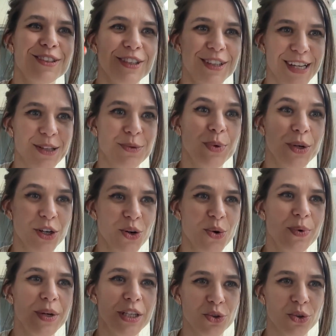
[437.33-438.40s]
that we're
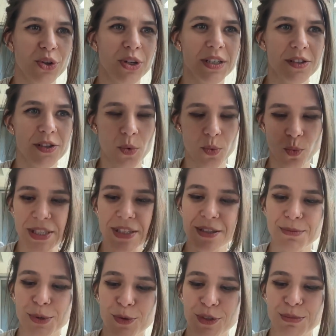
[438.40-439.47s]
going towards? So what's
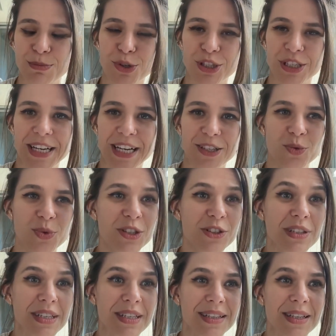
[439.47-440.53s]
the most important next
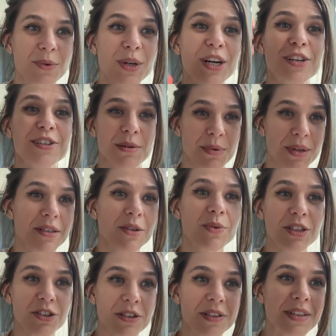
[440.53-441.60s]
question? And then what are some other
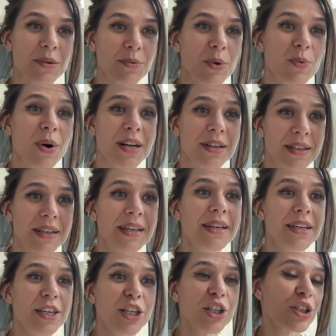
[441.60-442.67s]
questions that we want to
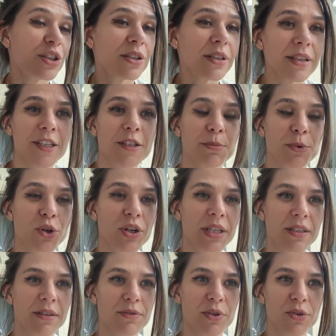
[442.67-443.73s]
explore
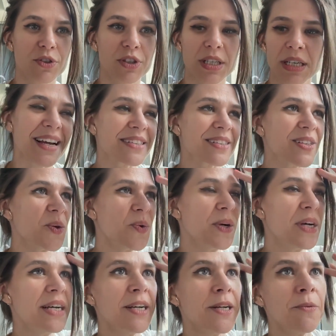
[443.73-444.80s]
in the future? So
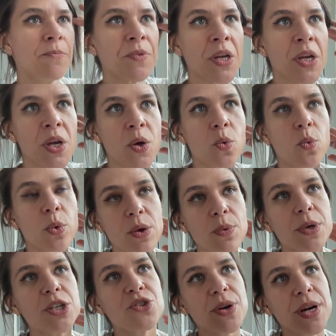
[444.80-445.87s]
we
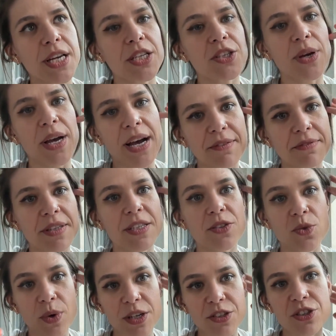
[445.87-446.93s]
were trying to have these
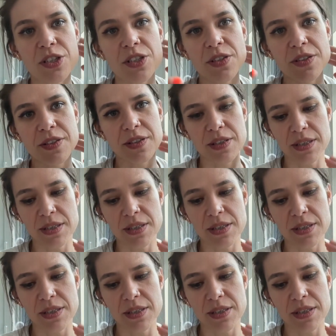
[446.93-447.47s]
questions,